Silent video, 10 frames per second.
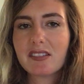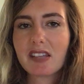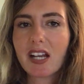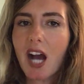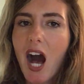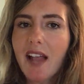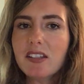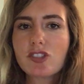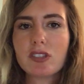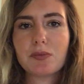a
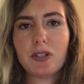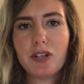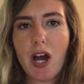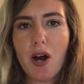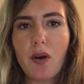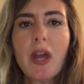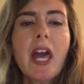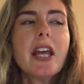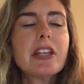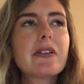psychologist would know,
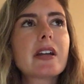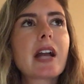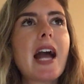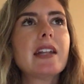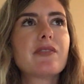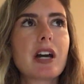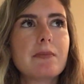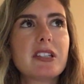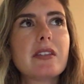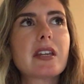you can kind of
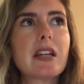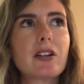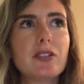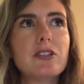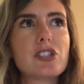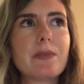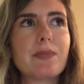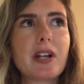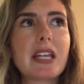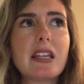come to the conclusion
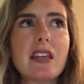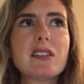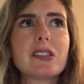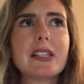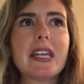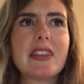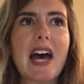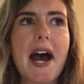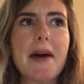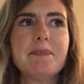pretty easily that